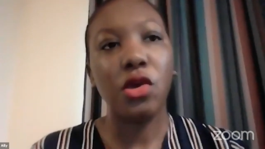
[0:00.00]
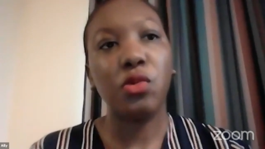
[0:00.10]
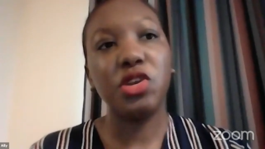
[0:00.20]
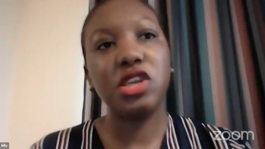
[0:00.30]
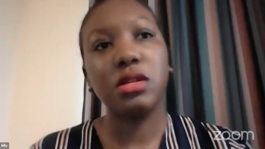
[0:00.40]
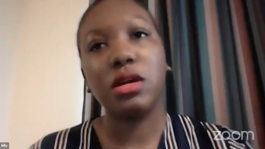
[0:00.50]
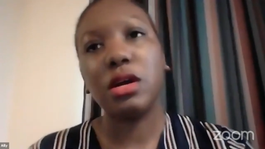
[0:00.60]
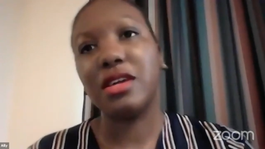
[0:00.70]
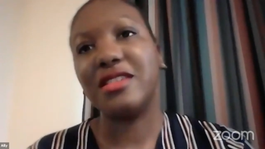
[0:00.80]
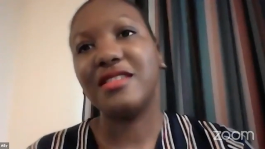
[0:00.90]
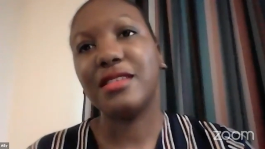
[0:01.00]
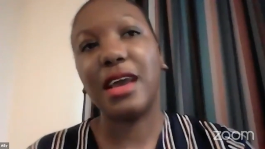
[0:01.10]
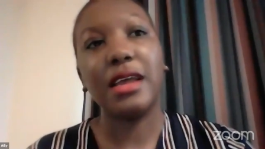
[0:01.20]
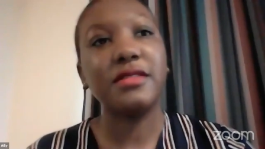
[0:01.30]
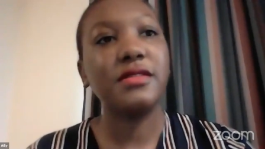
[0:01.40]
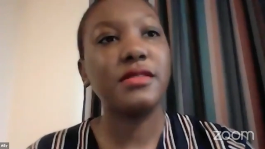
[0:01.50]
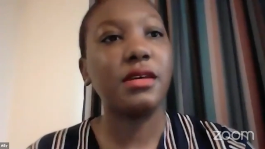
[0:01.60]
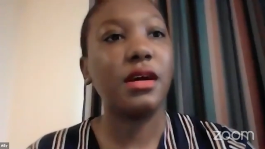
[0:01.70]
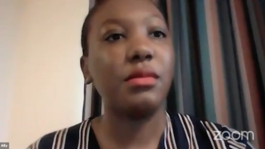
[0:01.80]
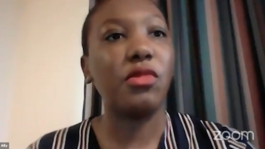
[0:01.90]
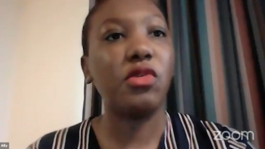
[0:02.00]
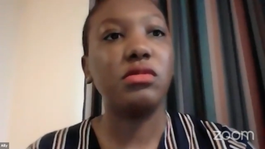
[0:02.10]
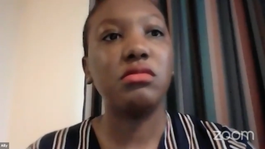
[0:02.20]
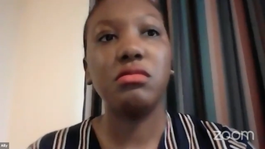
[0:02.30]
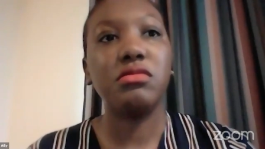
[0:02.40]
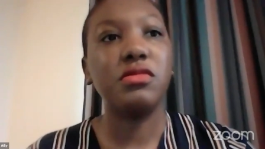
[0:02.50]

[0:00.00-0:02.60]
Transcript: which will discuss on